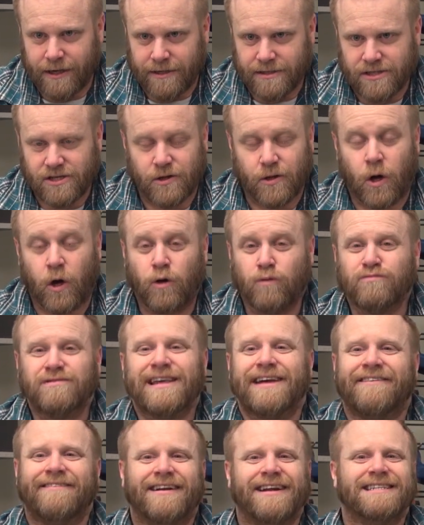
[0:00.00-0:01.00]
So the
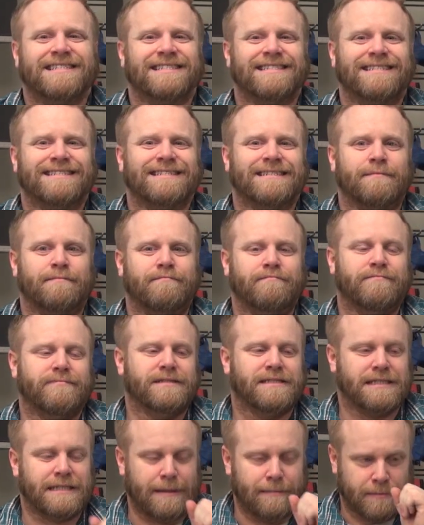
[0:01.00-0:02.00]
Homesteader doesn't
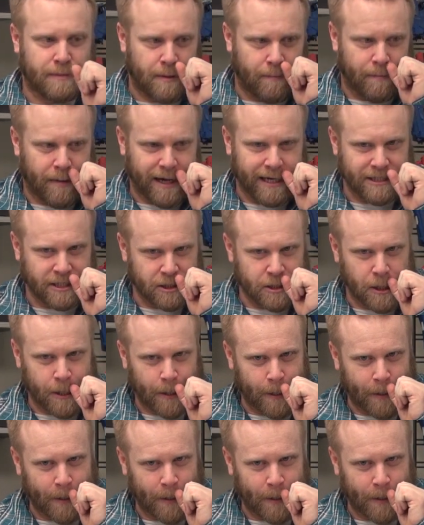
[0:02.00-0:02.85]
seem to mesh